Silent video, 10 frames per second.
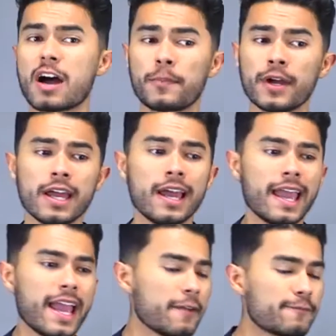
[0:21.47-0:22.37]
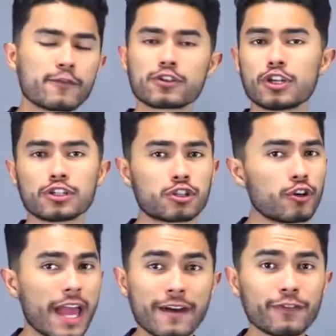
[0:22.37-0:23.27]
up. And for just
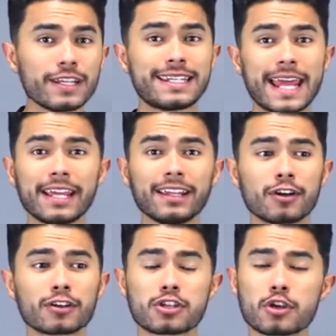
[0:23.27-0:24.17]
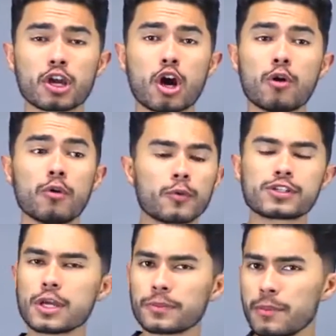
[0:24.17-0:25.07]
your everyday looks, you can go with
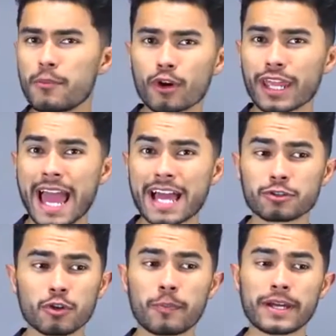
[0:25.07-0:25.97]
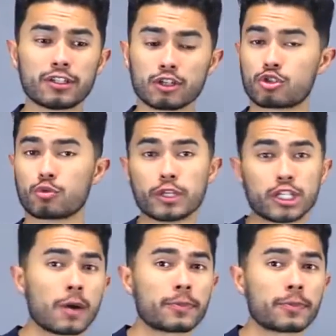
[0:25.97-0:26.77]
something more casual by just switching